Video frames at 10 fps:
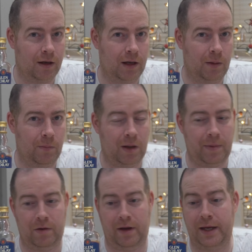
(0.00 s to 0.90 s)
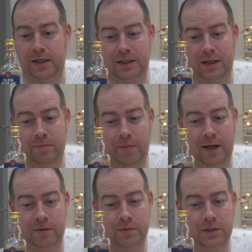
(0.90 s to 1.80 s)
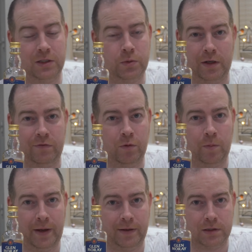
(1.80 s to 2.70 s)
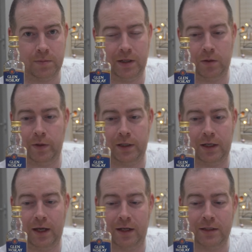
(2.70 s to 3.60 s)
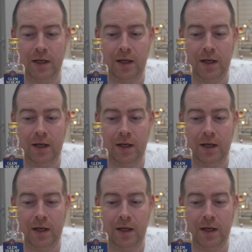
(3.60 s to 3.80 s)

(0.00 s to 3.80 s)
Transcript: about £18 to £24, depending on where you get it.